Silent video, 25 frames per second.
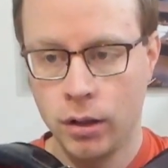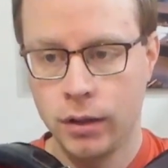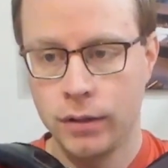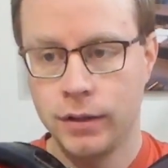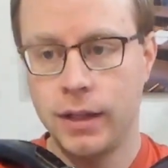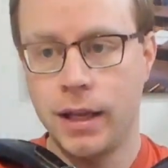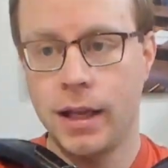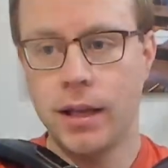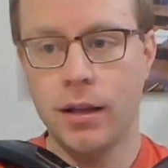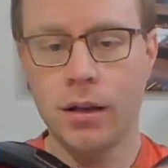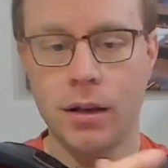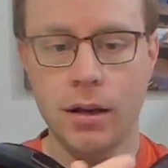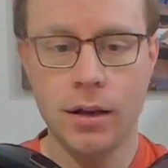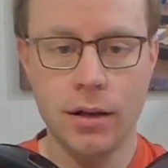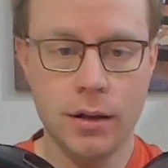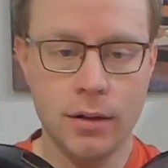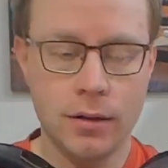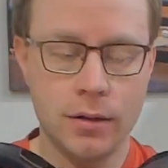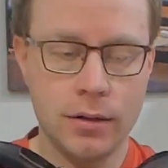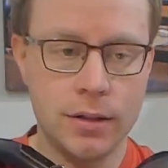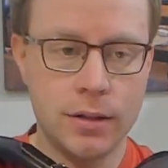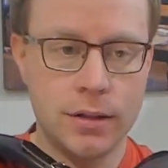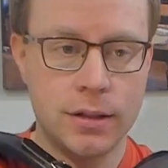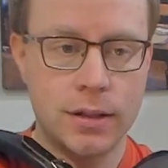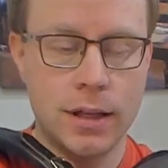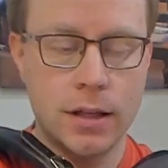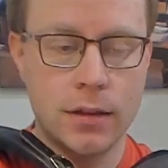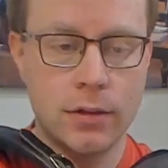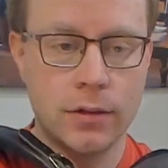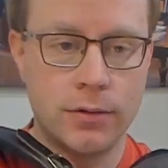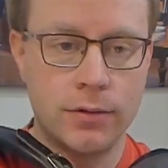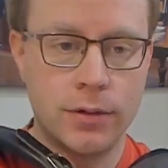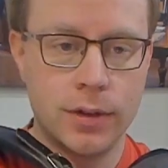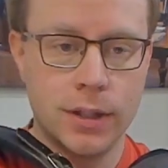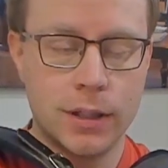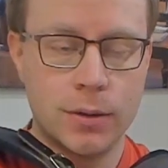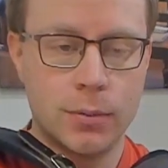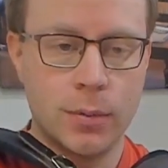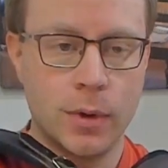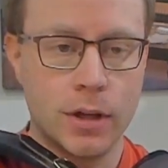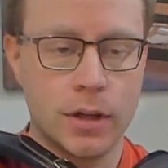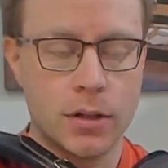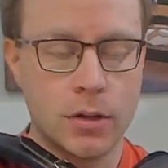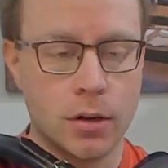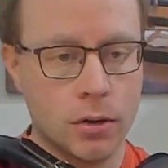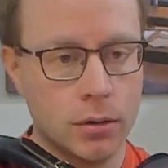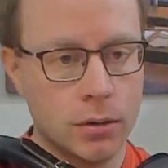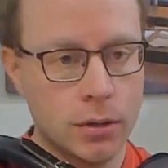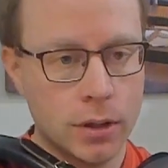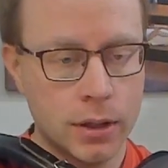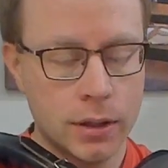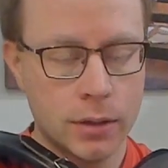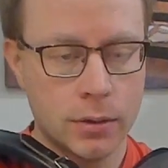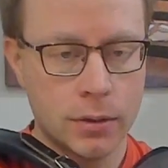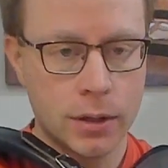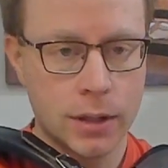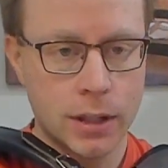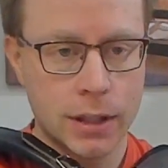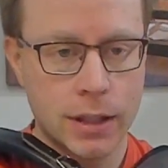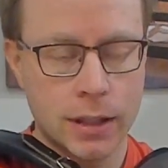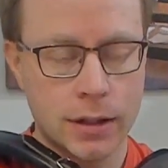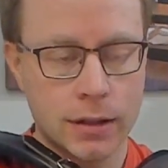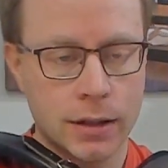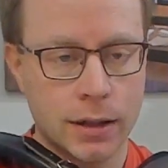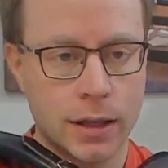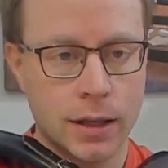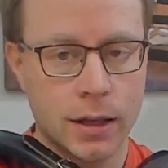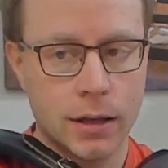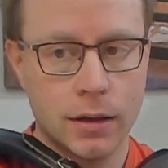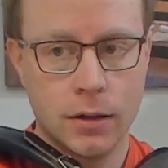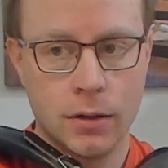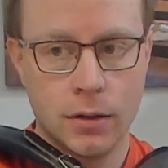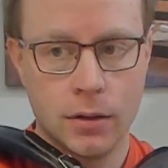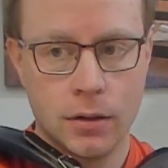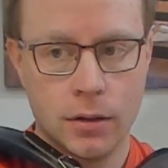take a set of reed where it's only, yet again,